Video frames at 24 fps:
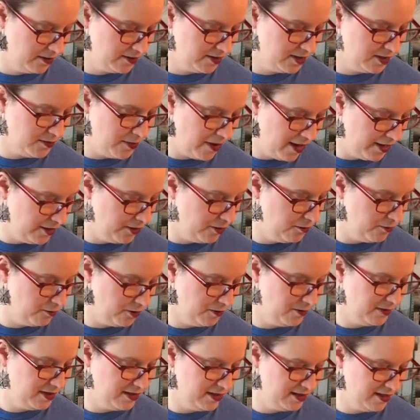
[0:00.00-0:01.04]
Spider
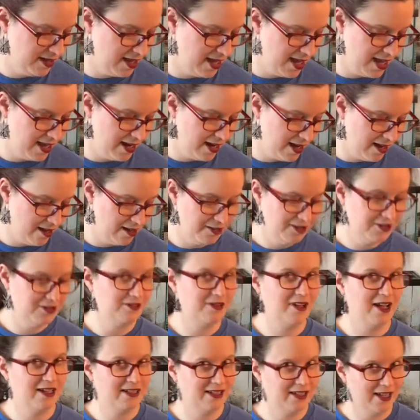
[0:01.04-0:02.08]
Woman, and I also
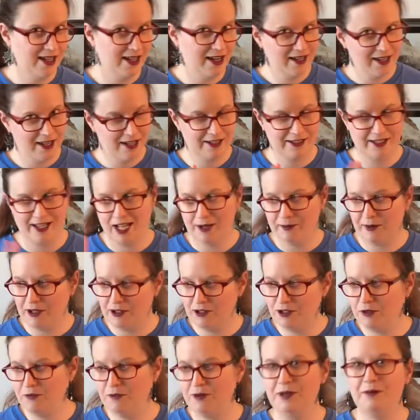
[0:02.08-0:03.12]
got tagged by
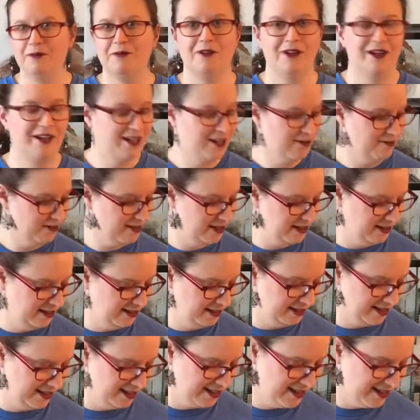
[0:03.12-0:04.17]
two people. I got really
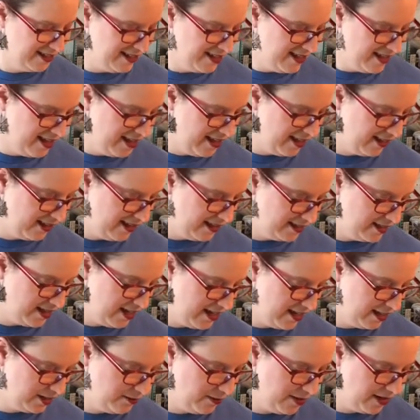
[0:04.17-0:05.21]
lucky. I got
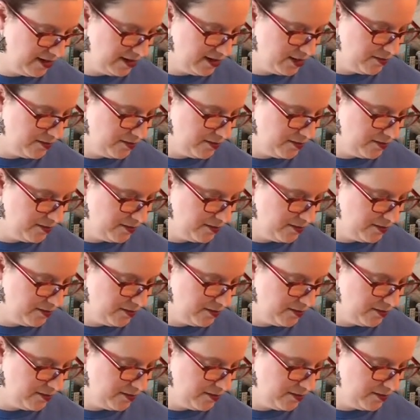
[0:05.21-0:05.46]
tagged by the